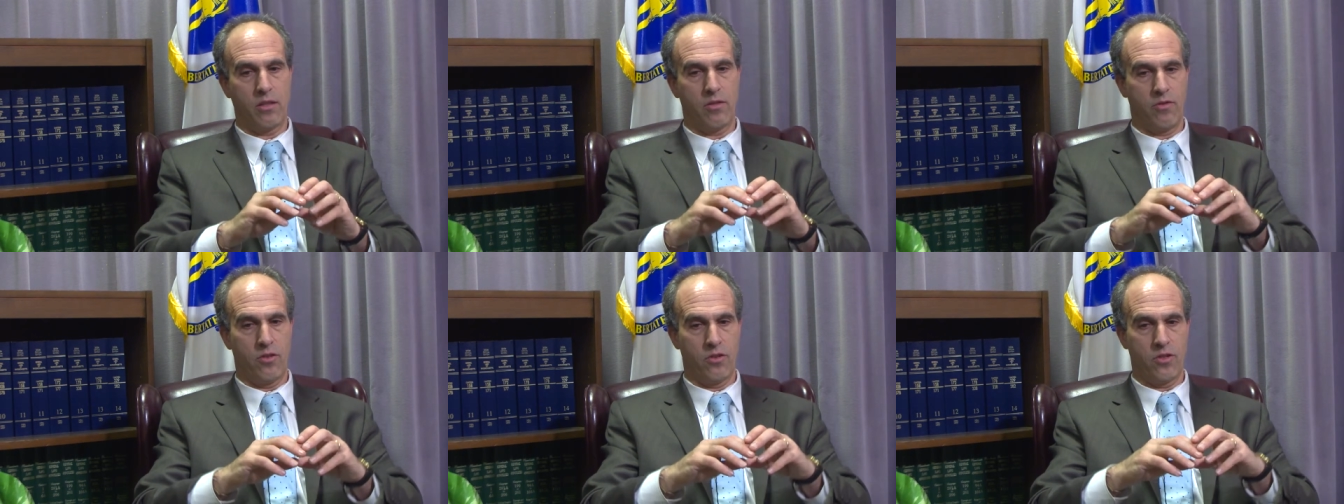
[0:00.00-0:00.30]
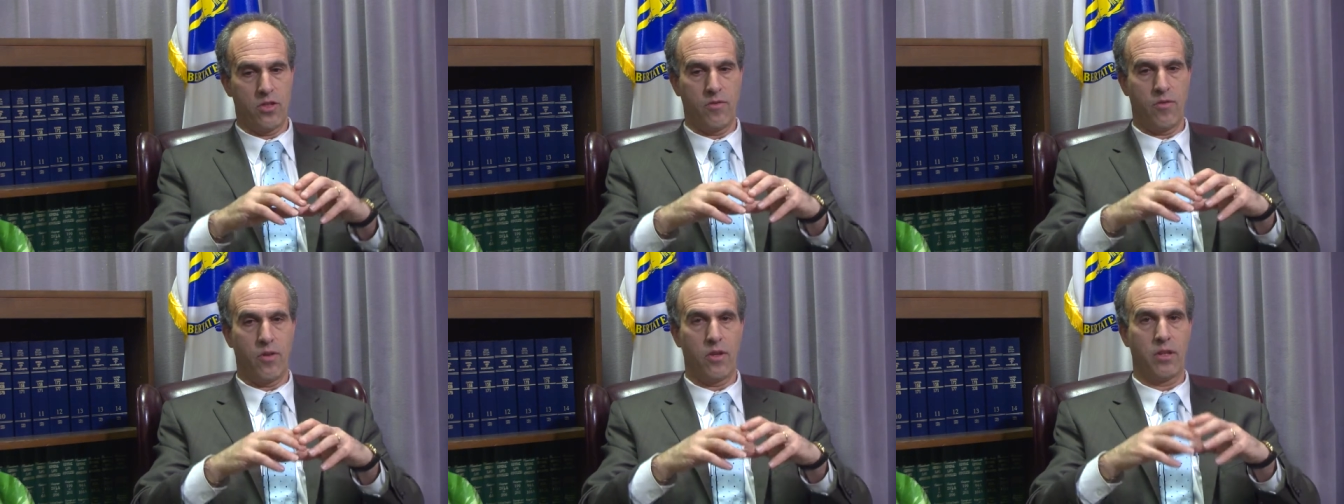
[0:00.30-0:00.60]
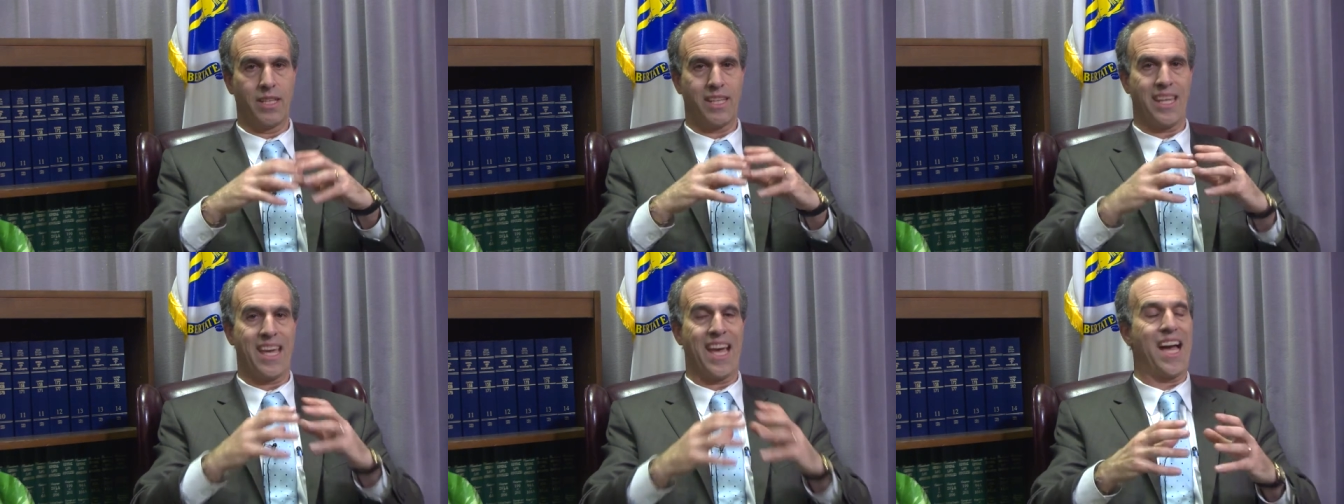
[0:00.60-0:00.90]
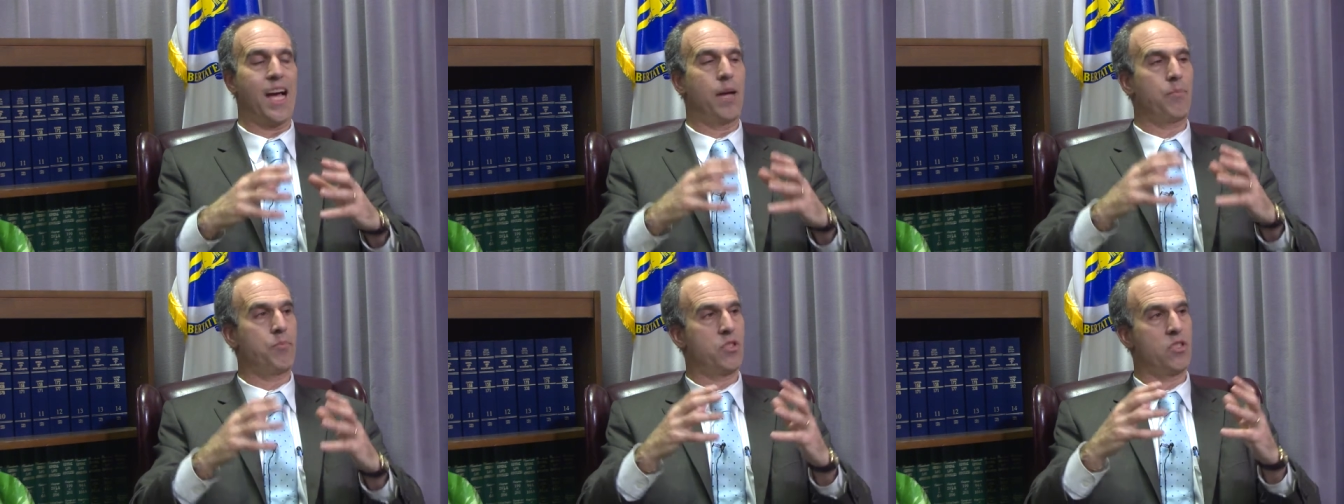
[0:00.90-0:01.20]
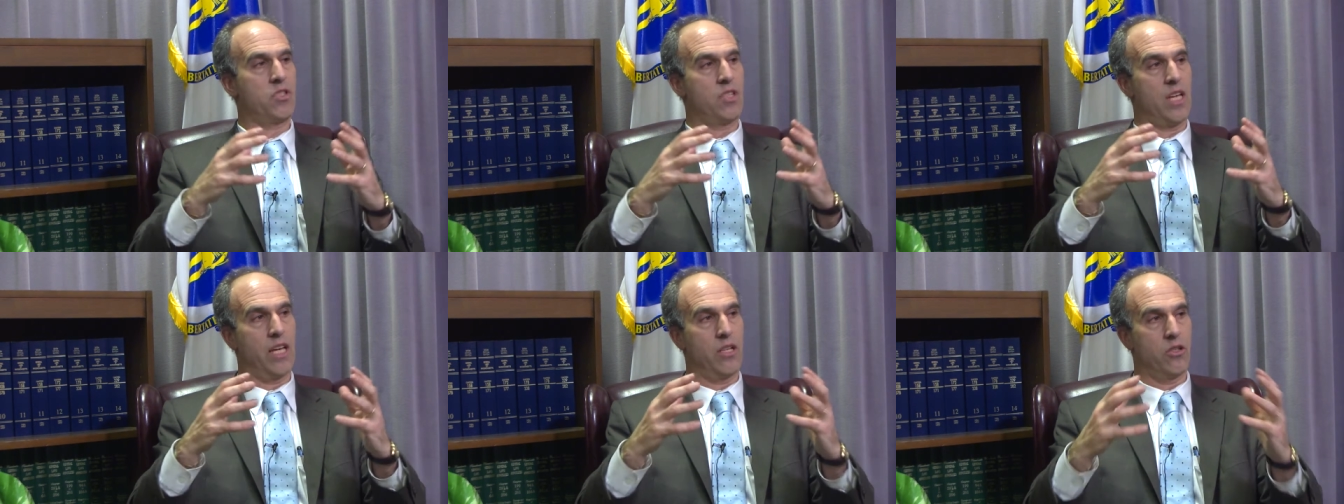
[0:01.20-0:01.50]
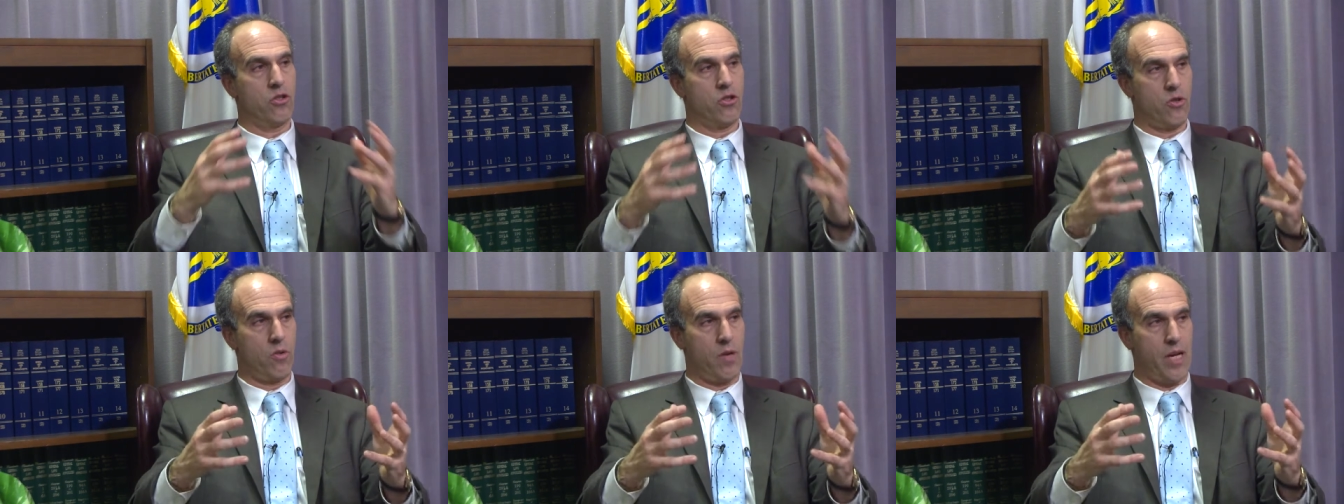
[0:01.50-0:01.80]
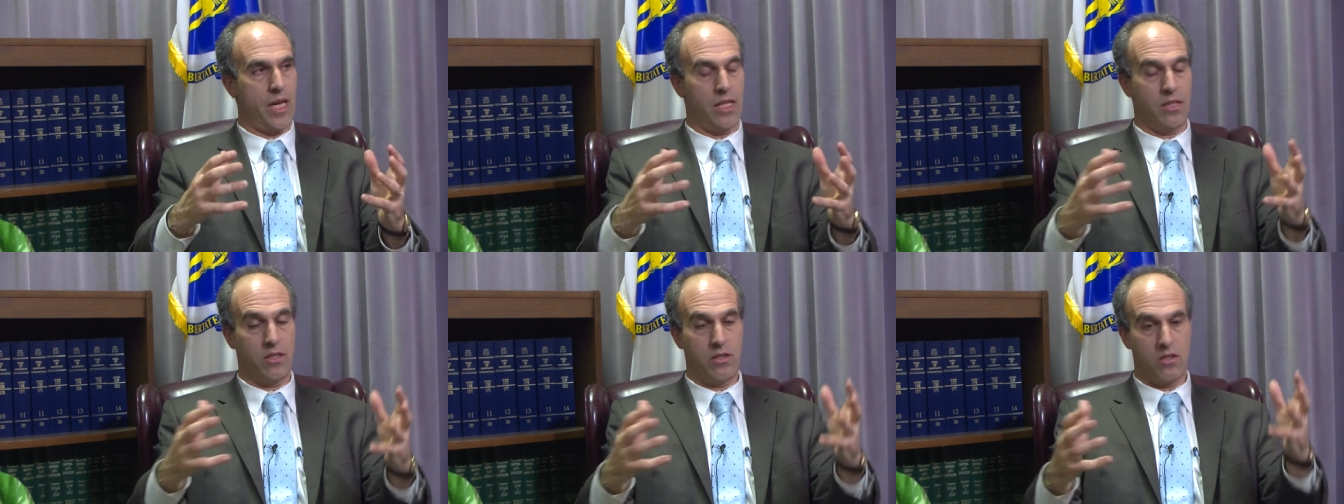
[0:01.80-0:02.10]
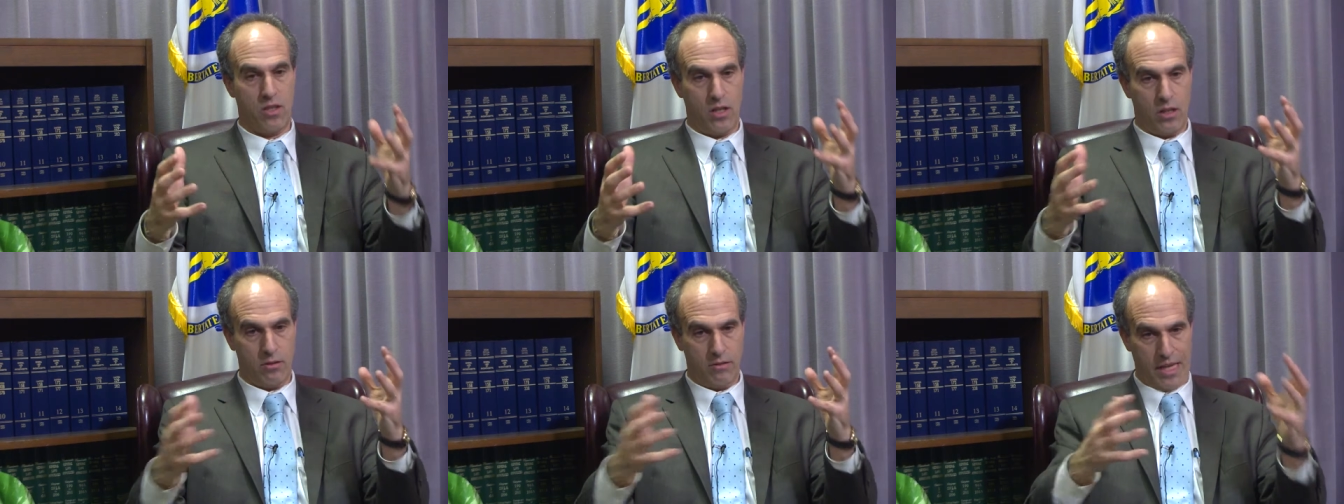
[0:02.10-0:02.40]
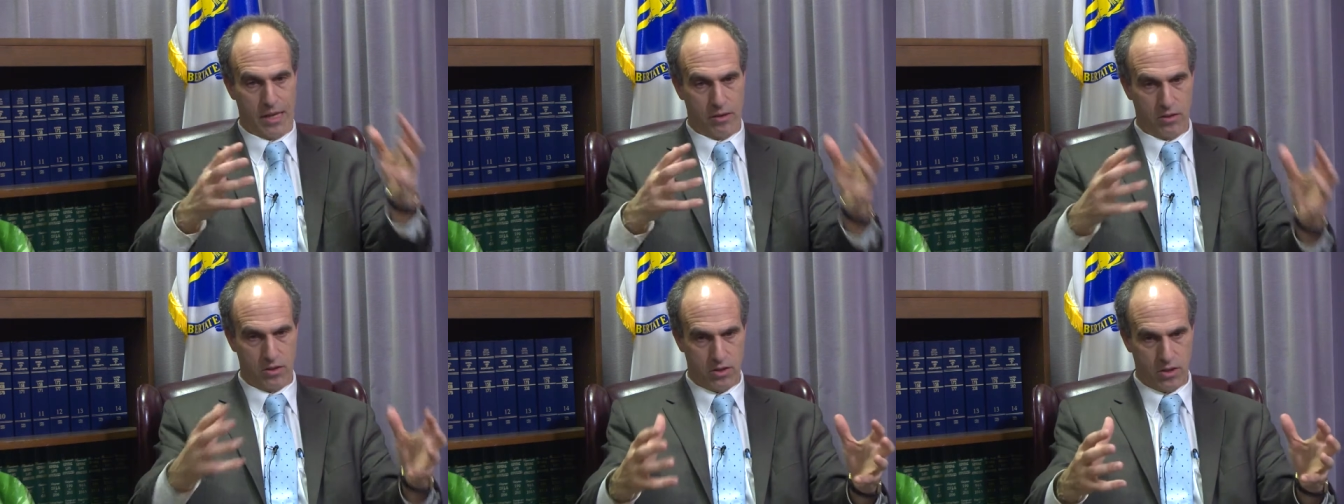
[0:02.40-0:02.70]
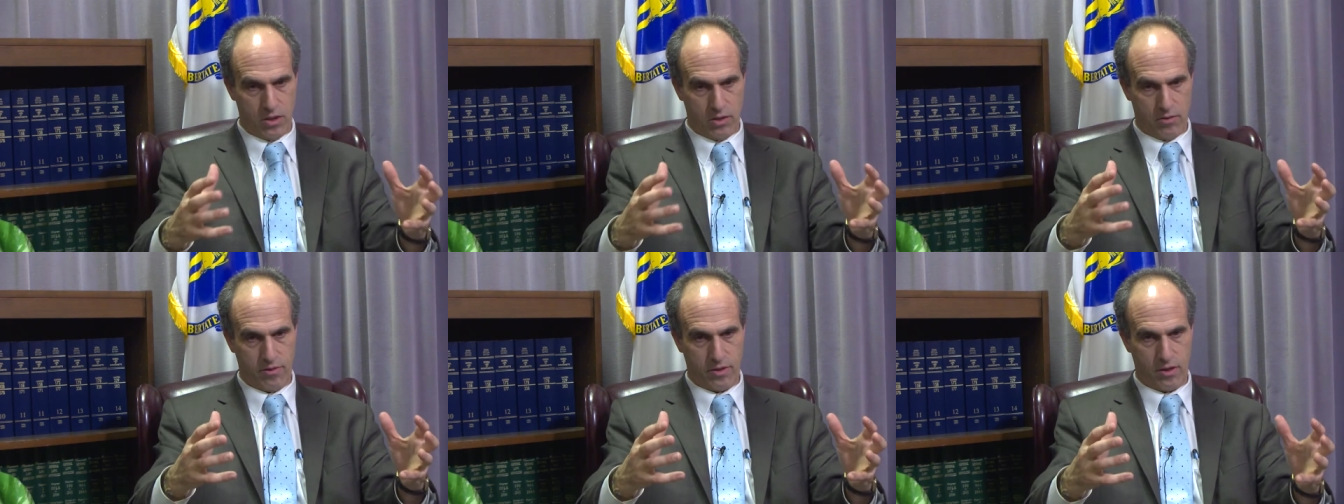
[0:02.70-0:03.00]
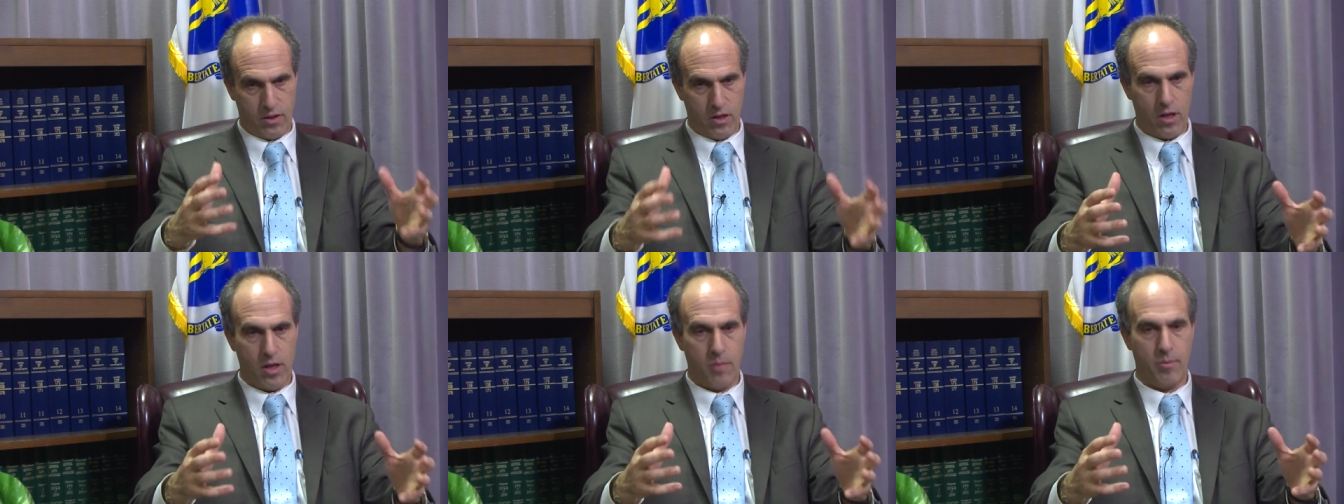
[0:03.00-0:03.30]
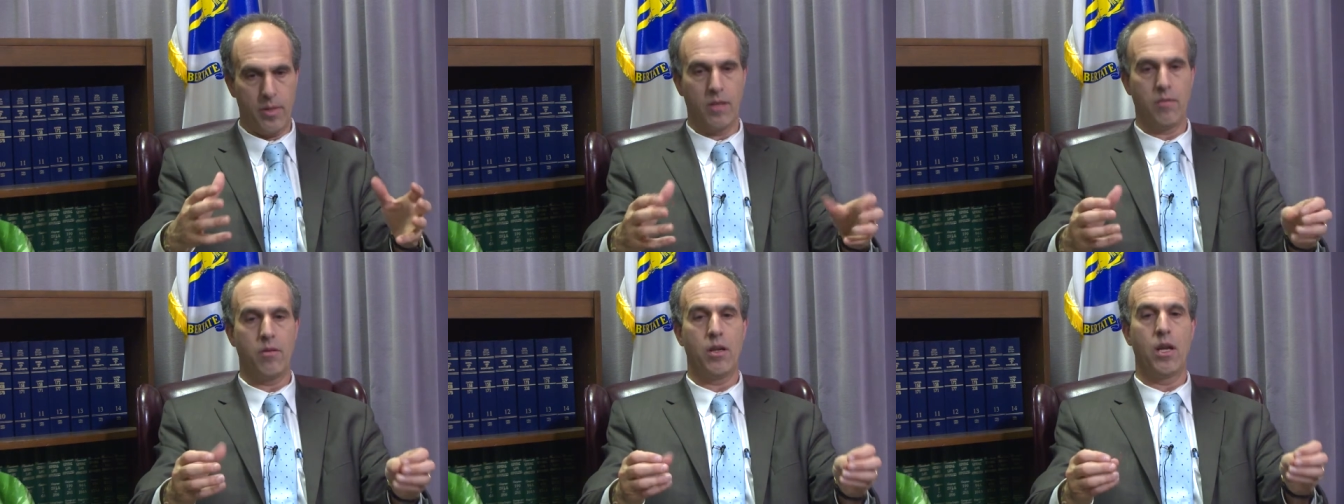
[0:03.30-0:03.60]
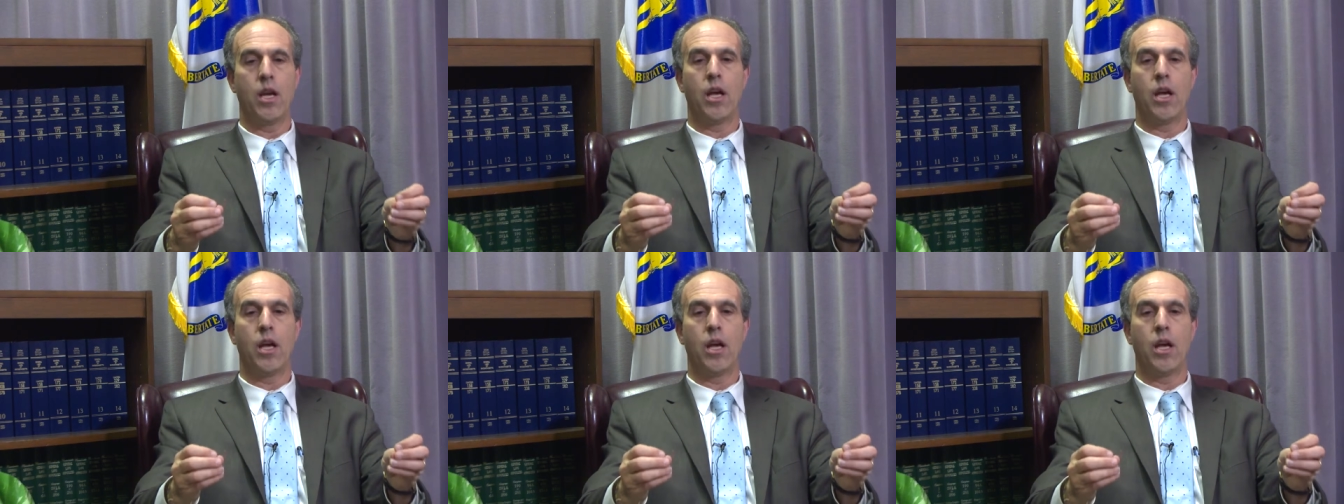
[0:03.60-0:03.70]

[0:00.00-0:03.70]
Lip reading: First of all, it caps and trades allowances for carbon,